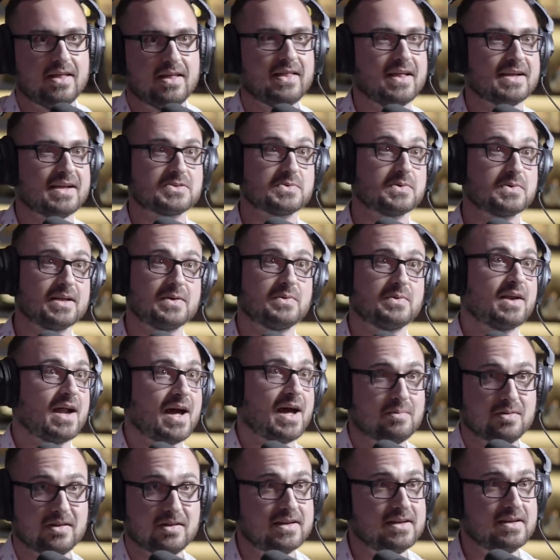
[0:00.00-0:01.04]
And that's really what
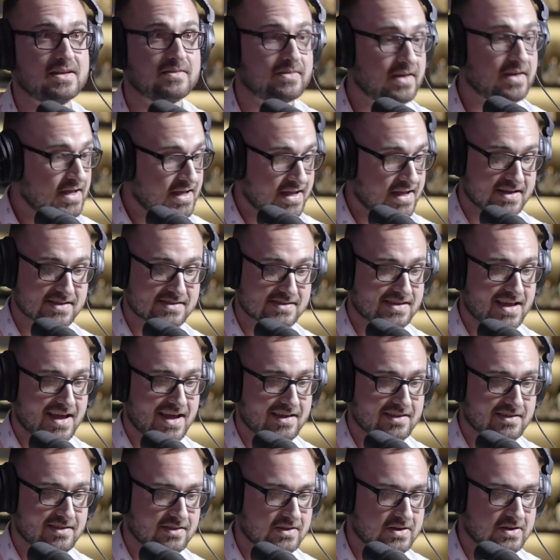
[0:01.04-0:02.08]
I believe is
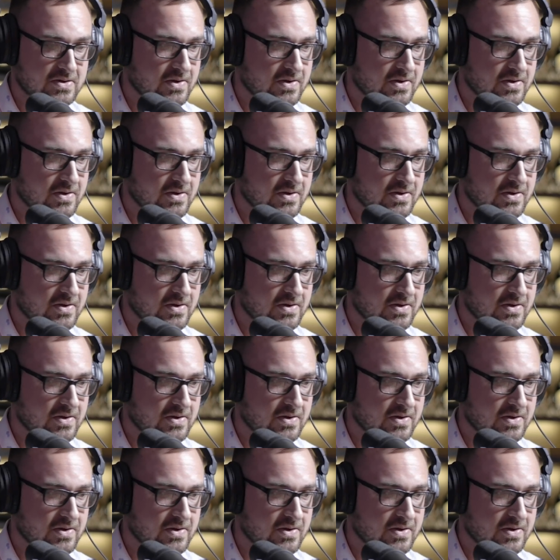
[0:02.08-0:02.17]
that,